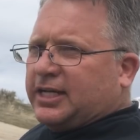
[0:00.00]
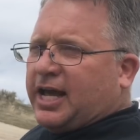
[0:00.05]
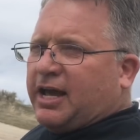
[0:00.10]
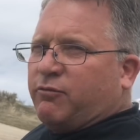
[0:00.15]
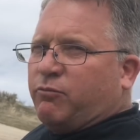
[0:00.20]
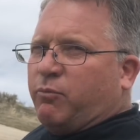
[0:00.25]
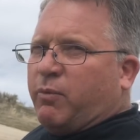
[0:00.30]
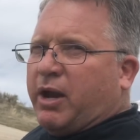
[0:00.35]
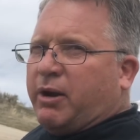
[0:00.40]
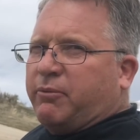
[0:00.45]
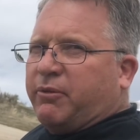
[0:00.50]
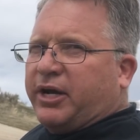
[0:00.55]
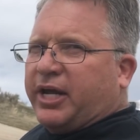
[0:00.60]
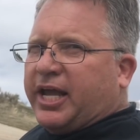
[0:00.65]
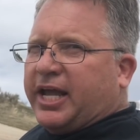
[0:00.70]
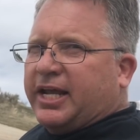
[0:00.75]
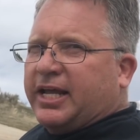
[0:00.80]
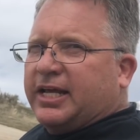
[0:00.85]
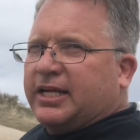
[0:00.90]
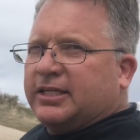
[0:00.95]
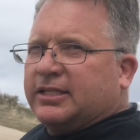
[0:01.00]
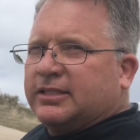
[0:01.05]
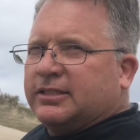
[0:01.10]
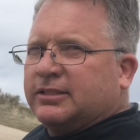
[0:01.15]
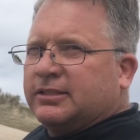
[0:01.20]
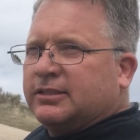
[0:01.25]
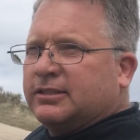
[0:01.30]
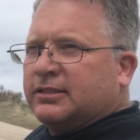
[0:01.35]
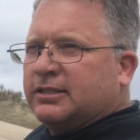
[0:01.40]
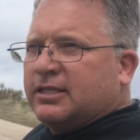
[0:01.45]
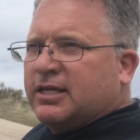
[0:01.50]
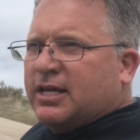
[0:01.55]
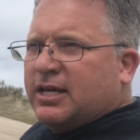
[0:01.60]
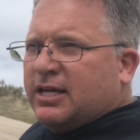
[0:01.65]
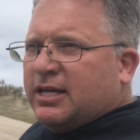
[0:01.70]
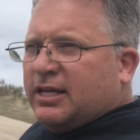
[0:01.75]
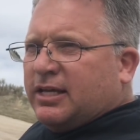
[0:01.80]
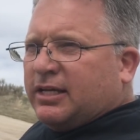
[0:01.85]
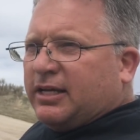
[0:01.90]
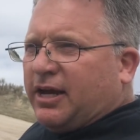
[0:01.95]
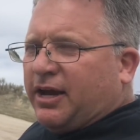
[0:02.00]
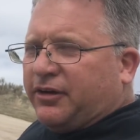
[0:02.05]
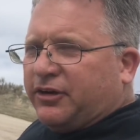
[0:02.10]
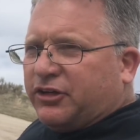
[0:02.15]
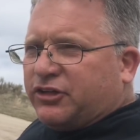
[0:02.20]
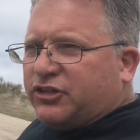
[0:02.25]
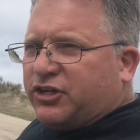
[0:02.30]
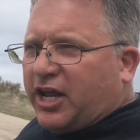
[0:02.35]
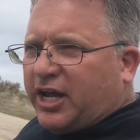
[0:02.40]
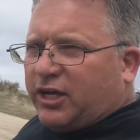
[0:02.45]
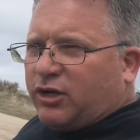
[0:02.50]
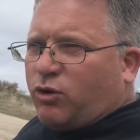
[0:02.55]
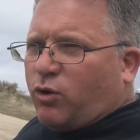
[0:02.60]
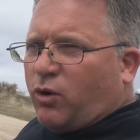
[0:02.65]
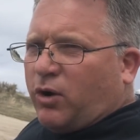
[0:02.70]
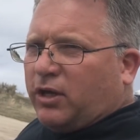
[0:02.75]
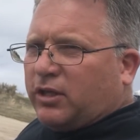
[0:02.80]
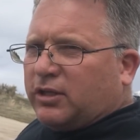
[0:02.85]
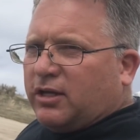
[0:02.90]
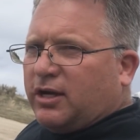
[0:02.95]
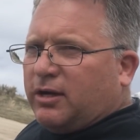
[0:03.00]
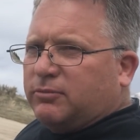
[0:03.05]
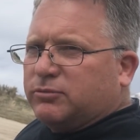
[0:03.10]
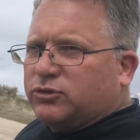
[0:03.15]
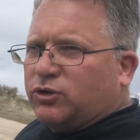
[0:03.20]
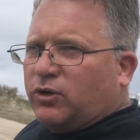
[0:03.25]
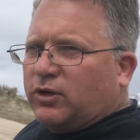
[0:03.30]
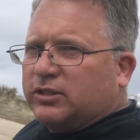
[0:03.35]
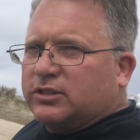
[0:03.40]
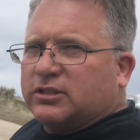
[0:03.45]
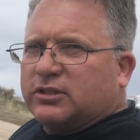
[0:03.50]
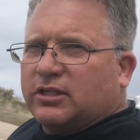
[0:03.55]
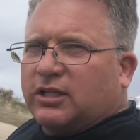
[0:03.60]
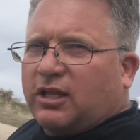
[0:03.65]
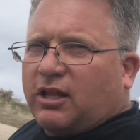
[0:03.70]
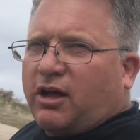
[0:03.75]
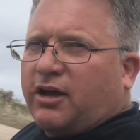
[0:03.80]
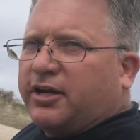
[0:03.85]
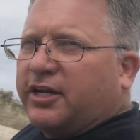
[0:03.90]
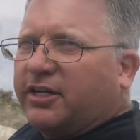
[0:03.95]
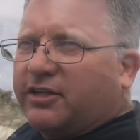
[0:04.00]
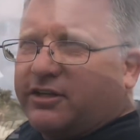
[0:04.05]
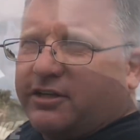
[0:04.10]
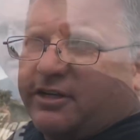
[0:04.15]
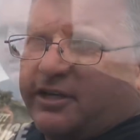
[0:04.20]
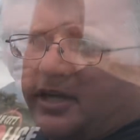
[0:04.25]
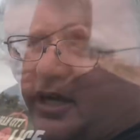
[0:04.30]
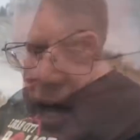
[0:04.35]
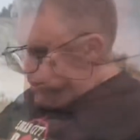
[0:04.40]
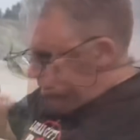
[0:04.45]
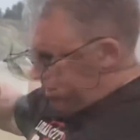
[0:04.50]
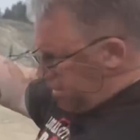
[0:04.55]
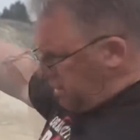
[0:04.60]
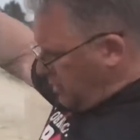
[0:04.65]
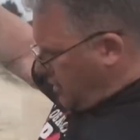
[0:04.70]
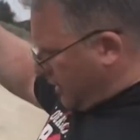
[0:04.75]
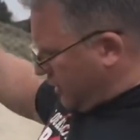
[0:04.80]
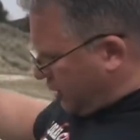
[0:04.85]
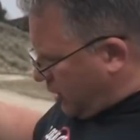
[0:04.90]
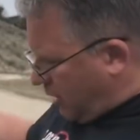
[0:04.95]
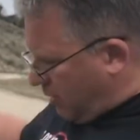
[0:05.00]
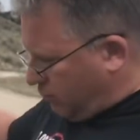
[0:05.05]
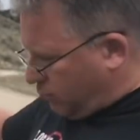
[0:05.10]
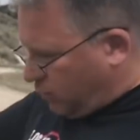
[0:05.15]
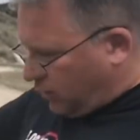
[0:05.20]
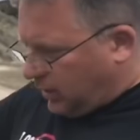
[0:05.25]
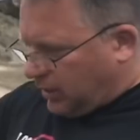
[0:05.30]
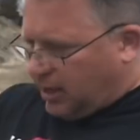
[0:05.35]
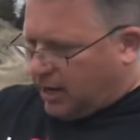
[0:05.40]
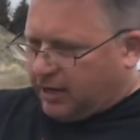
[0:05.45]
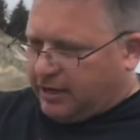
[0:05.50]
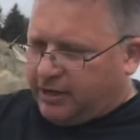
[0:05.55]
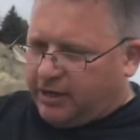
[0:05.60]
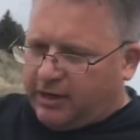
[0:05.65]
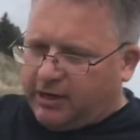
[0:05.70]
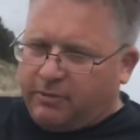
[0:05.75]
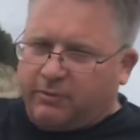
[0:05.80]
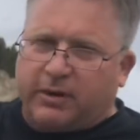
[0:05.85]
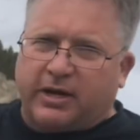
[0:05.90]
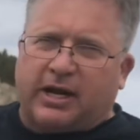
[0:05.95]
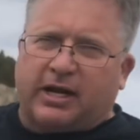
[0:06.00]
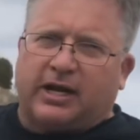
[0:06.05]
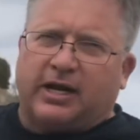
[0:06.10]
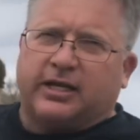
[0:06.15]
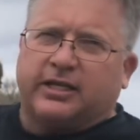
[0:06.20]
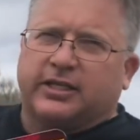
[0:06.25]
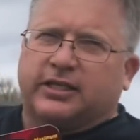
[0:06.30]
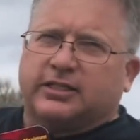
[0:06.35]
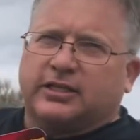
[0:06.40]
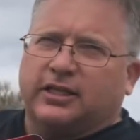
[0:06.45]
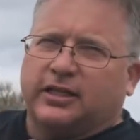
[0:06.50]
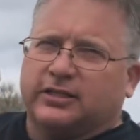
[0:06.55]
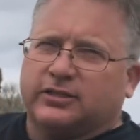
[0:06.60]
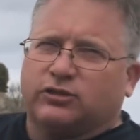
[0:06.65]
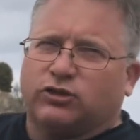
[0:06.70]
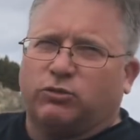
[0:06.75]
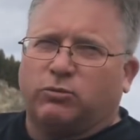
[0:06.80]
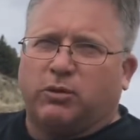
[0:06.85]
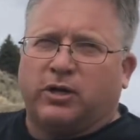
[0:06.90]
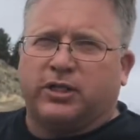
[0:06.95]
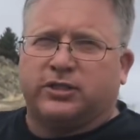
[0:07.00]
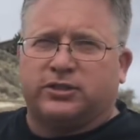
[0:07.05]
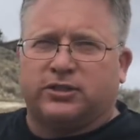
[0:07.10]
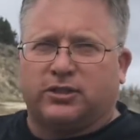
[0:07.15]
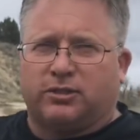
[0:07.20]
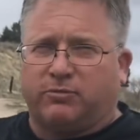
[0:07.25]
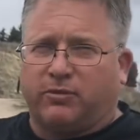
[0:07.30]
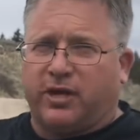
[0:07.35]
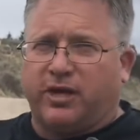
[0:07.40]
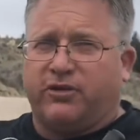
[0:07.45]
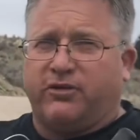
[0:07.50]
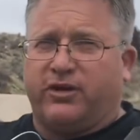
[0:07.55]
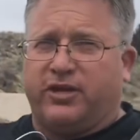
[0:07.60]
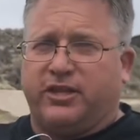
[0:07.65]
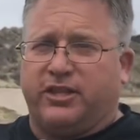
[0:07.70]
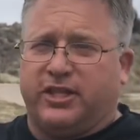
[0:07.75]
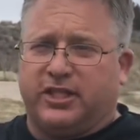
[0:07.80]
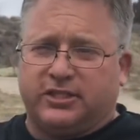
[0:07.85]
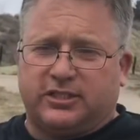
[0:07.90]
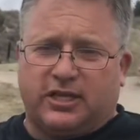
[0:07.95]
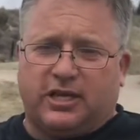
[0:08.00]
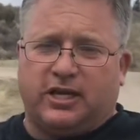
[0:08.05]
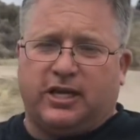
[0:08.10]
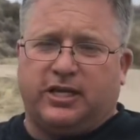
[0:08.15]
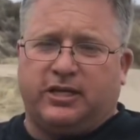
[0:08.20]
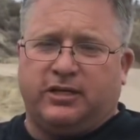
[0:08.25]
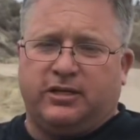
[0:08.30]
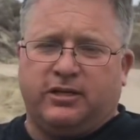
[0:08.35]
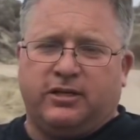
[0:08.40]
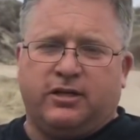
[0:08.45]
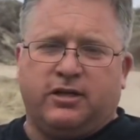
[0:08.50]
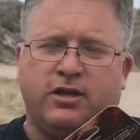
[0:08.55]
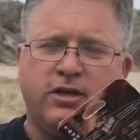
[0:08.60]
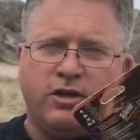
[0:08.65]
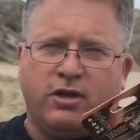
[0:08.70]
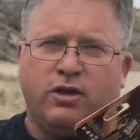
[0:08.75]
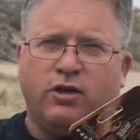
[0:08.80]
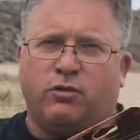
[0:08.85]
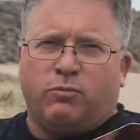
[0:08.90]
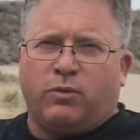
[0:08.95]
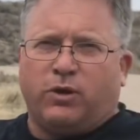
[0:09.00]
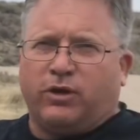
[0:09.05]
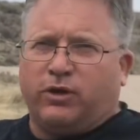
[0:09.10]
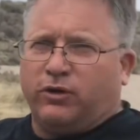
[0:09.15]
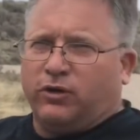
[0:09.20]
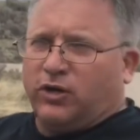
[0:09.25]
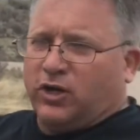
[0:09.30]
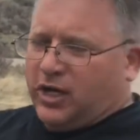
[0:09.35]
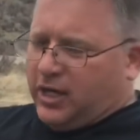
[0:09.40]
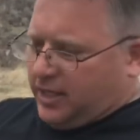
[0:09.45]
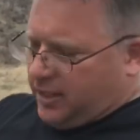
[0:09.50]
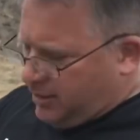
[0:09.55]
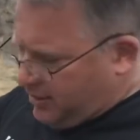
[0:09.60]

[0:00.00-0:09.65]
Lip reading: have memory in it. Kind of stay coiled up, so it's a lot easier to cast. This comes with line on it, but I like this line so much, I'm getting rid of this line, put a new line